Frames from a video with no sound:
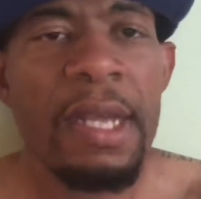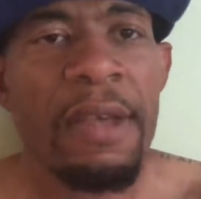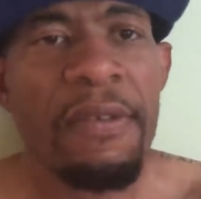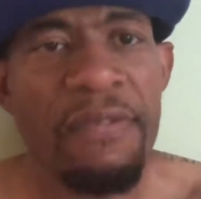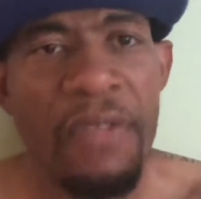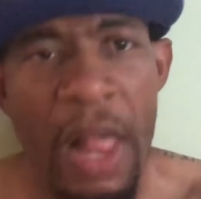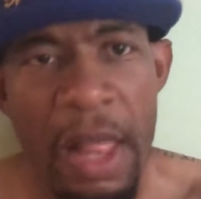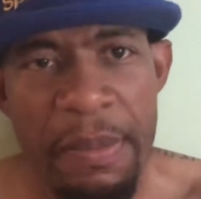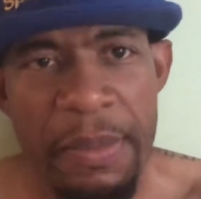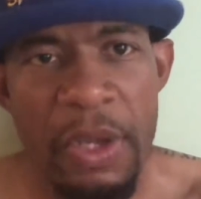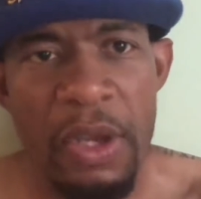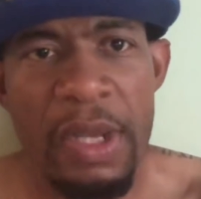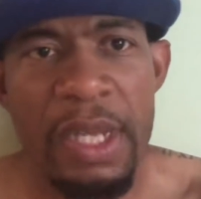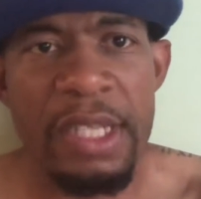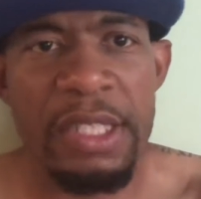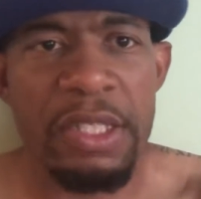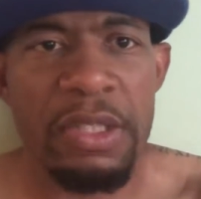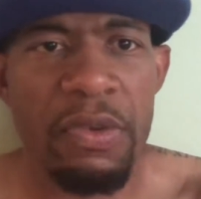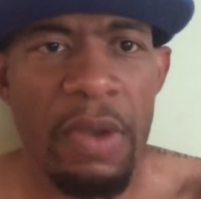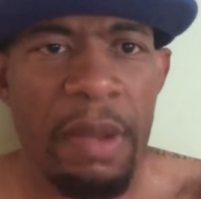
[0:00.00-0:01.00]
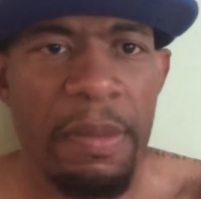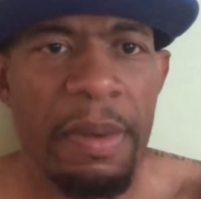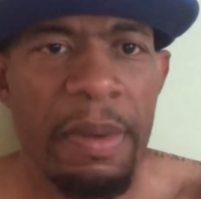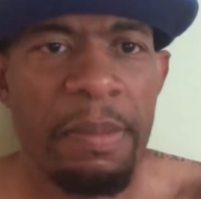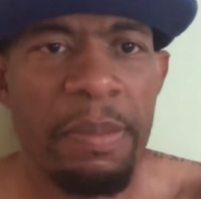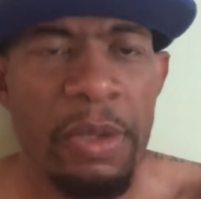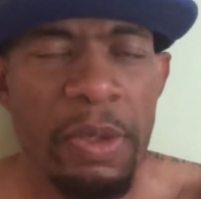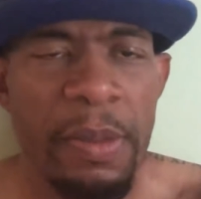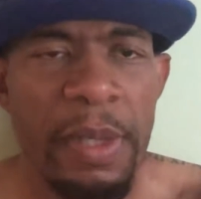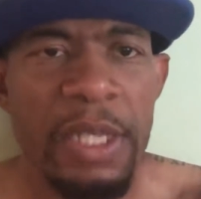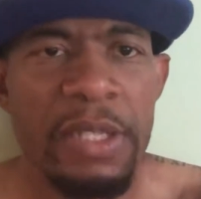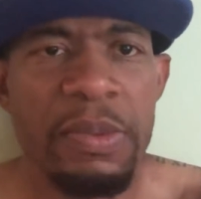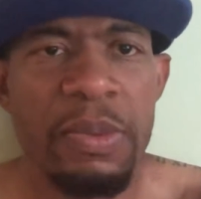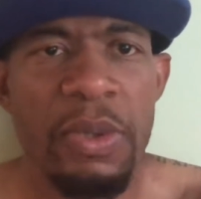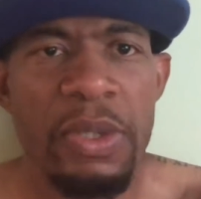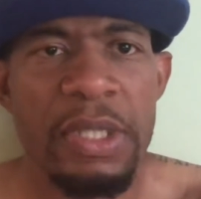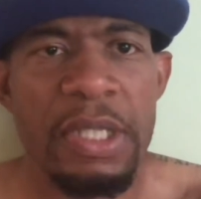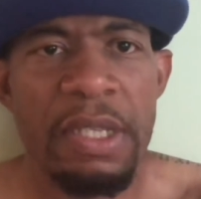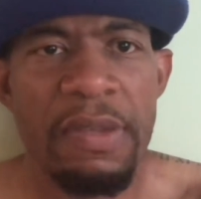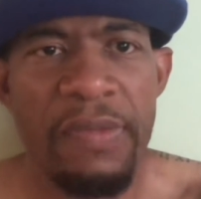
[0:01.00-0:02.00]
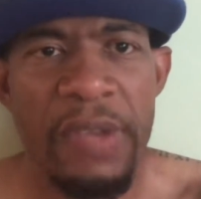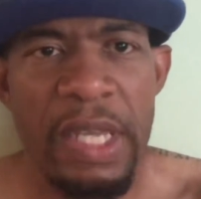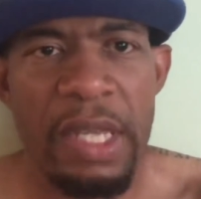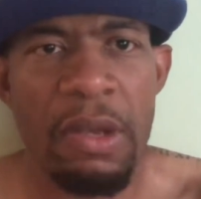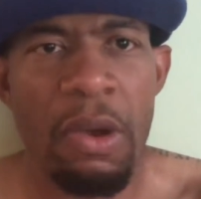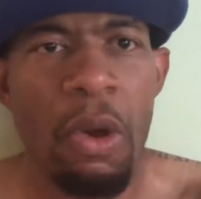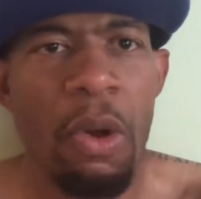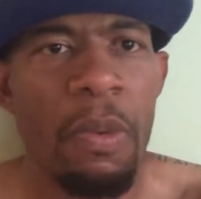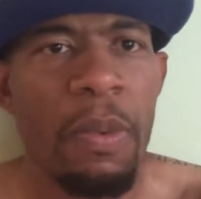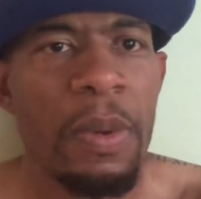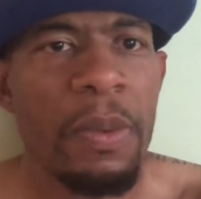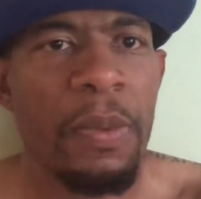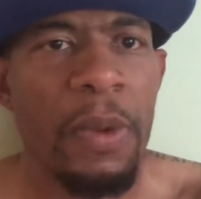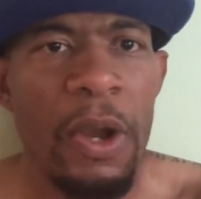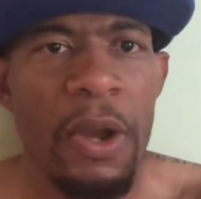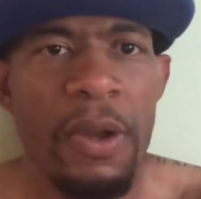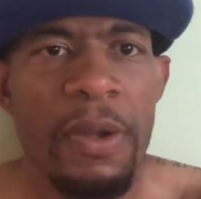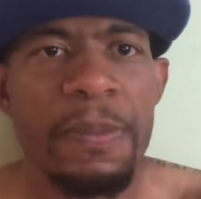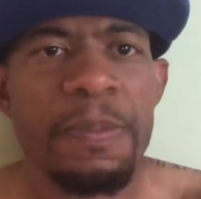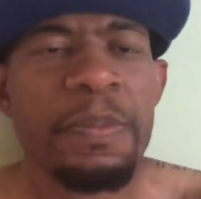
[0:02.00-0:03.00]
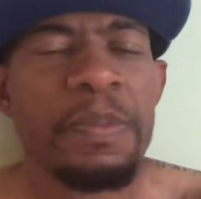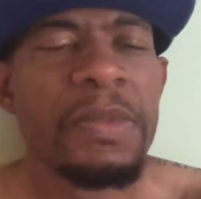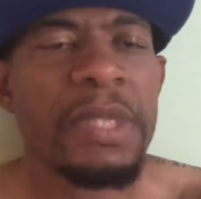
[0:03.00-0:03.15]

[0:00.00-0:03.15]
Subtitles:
Follow me on Instagram at Blue Bud Sports TV. All one word.